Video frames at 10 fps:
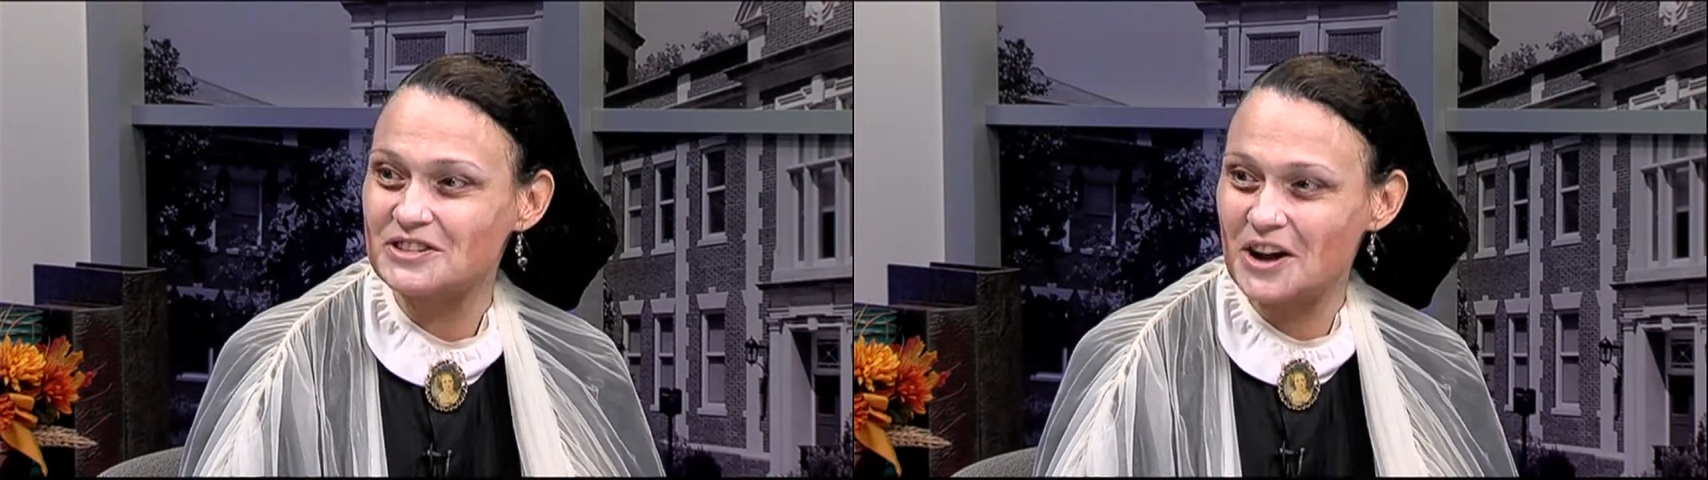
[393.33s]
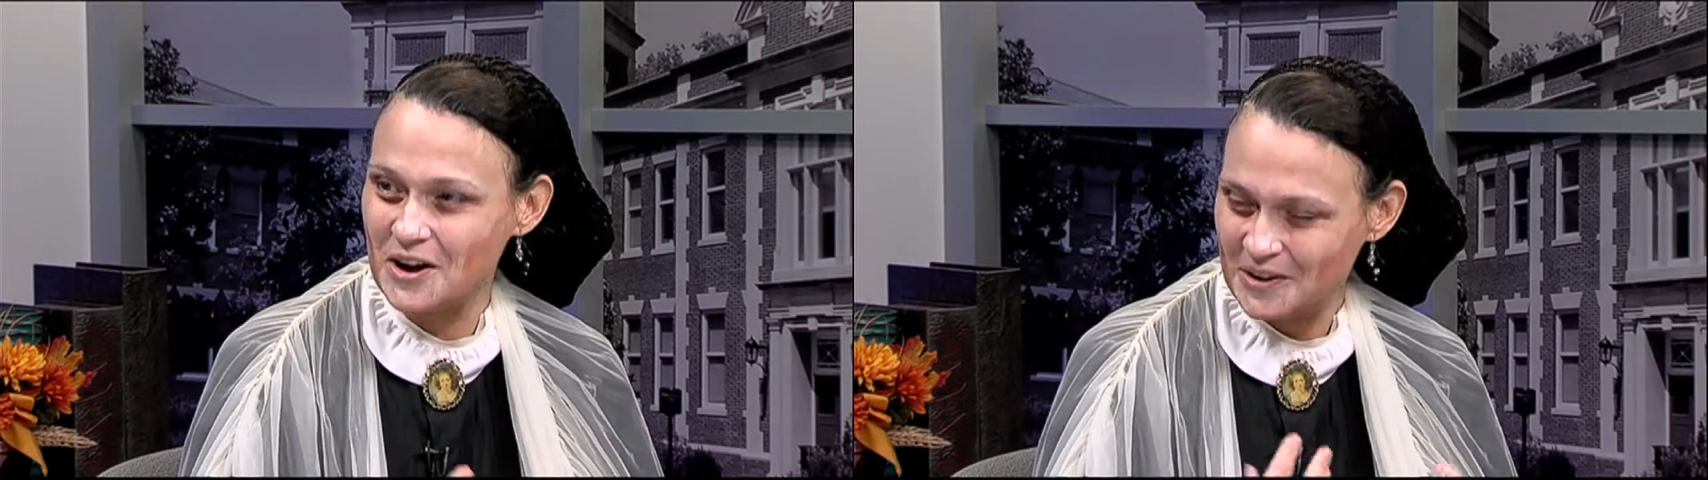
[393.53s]
In
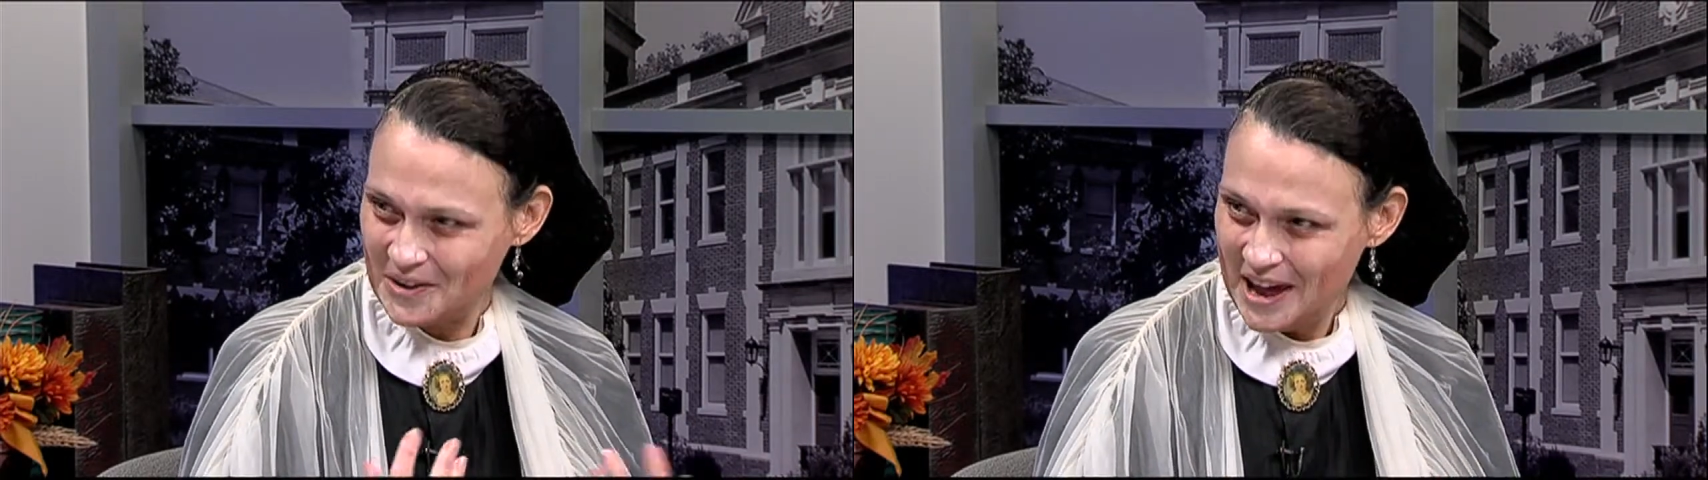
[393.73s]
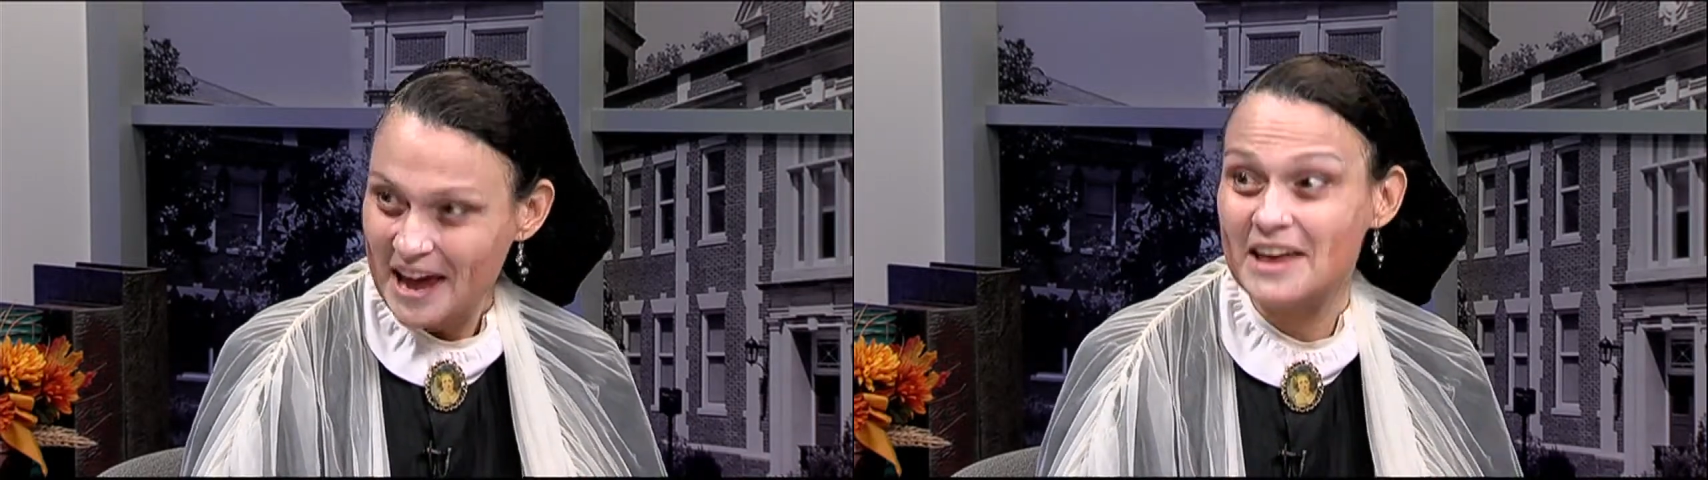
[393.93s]
the
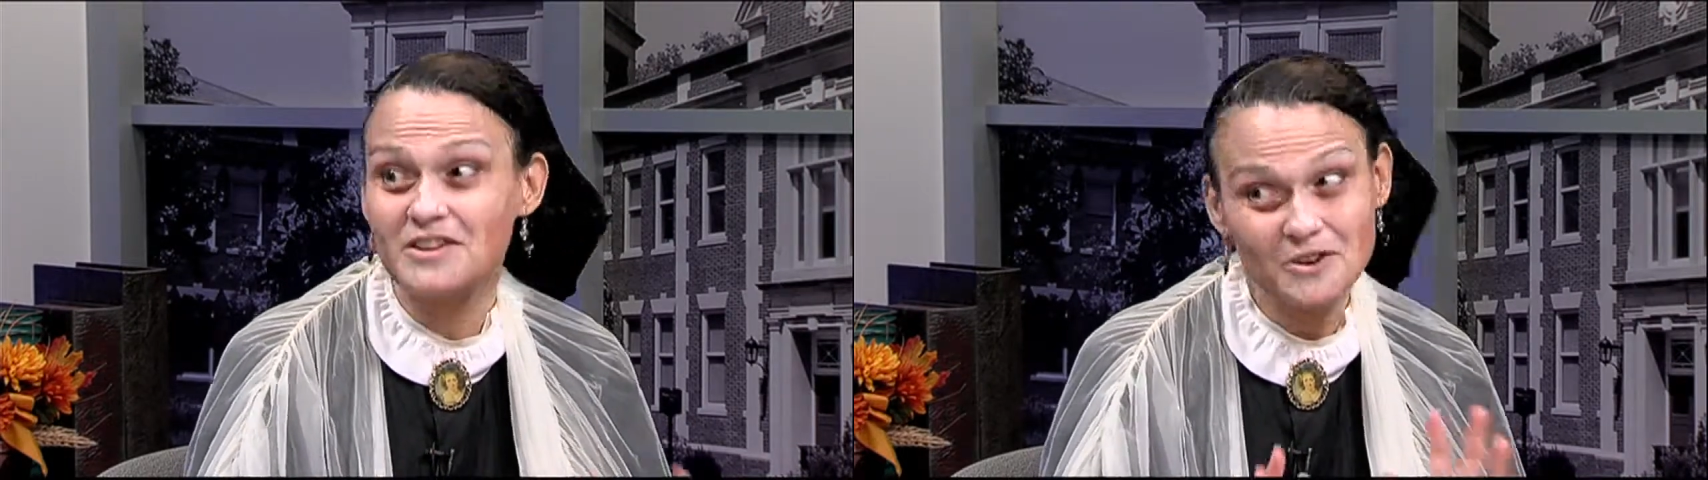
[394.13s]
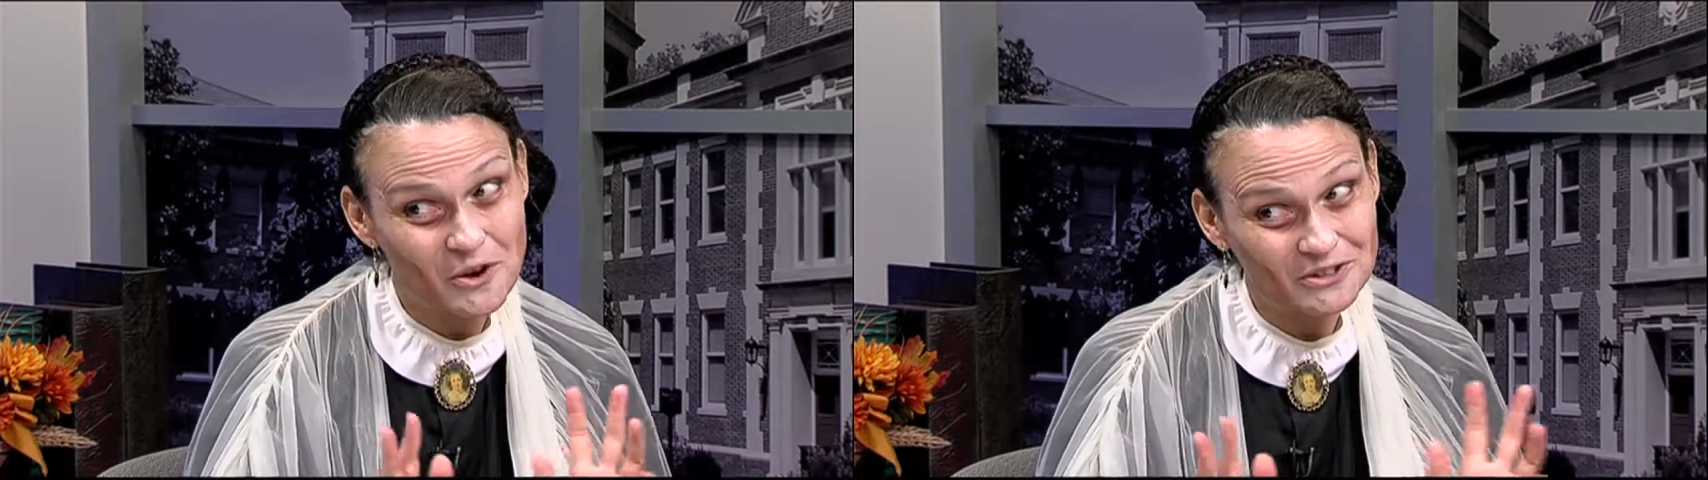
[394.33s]
Ghostly Gallery.
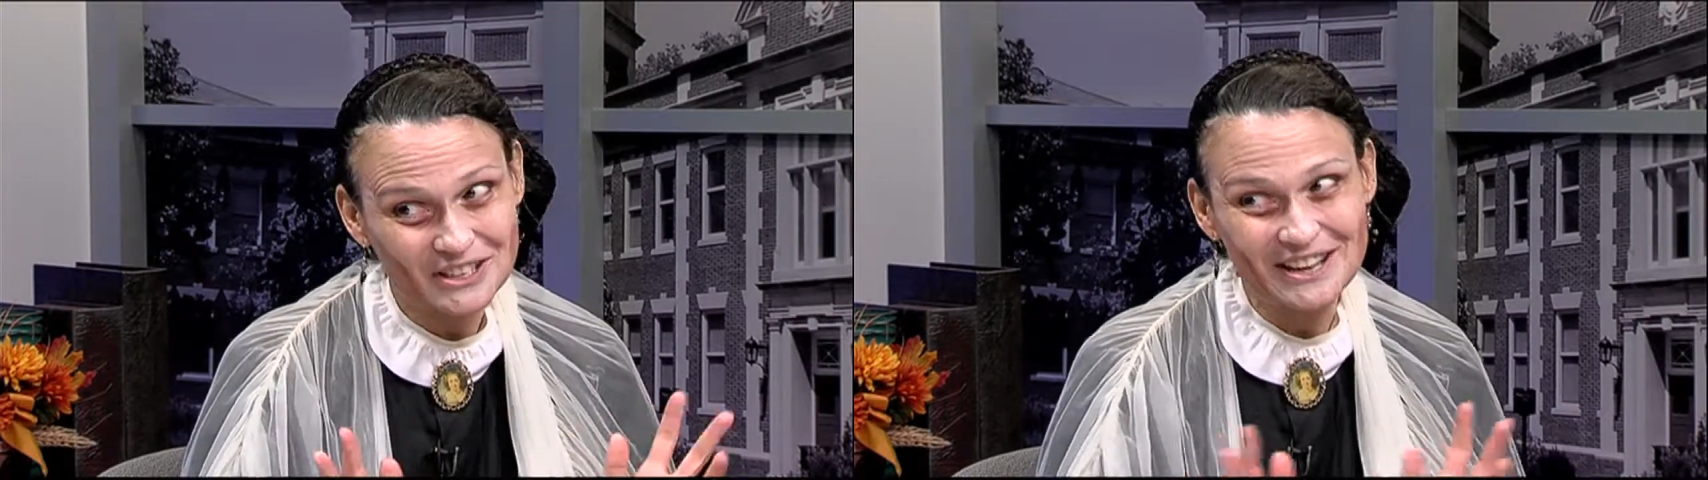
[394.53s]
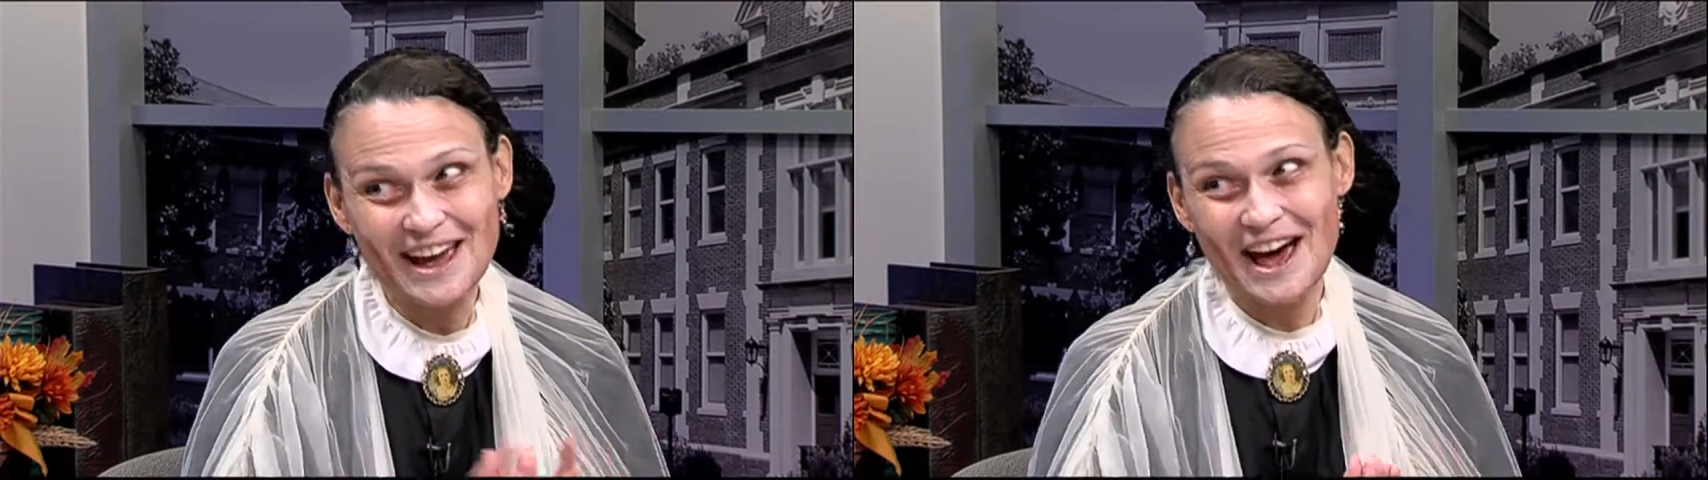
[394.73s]
In the
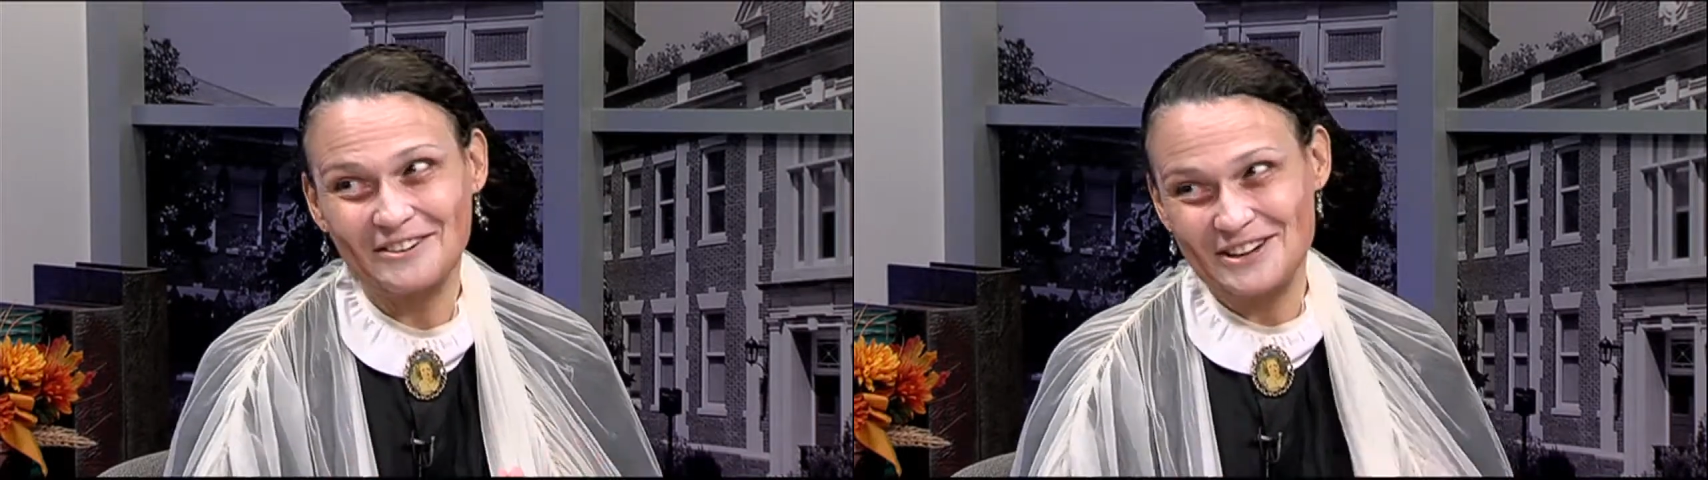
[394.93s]
Ghostly Gallery.